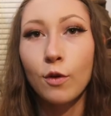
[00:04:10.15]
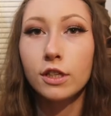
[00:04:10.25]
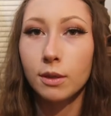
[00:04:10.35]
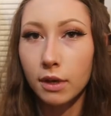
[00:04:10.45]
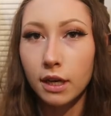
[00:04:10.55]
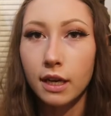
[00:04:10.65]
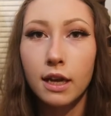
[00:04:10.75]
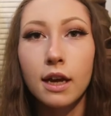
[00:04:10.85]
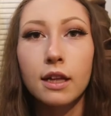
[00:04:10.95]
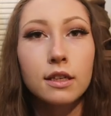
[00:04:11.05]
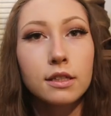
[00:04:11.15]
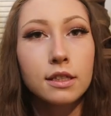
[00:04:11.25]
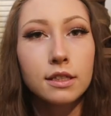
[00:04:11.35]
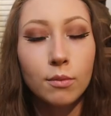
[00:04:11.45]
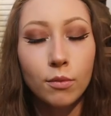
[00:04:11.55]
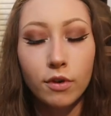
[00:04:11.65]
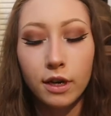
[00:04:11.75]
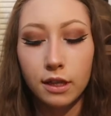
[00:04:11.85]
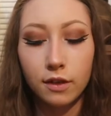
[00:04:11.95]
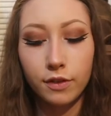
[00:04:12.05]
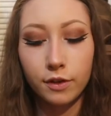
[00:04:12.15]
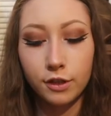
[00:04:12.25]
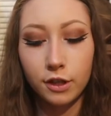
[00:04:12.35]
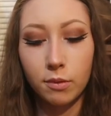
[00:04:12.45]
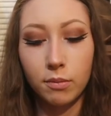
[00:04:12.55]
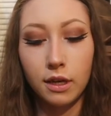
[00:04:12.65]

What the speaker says: which I'm gonna get at least at some point in the future,